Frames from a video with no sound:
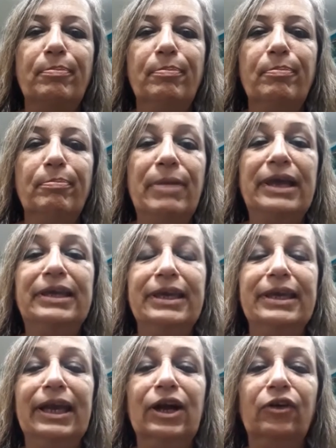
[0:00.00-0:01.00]
make you
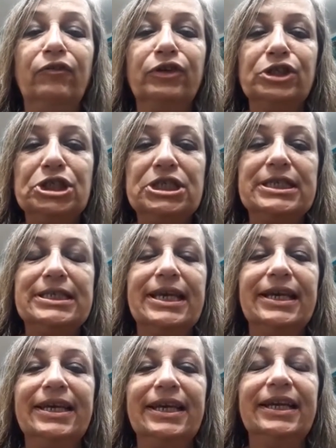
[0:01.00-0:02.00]
giggle for just a
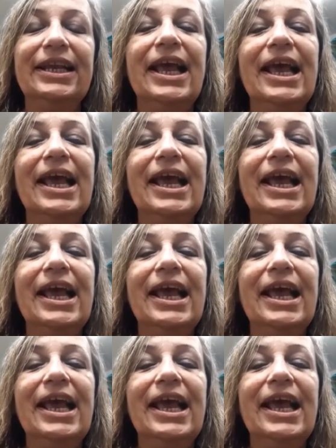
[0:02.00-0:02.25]
second.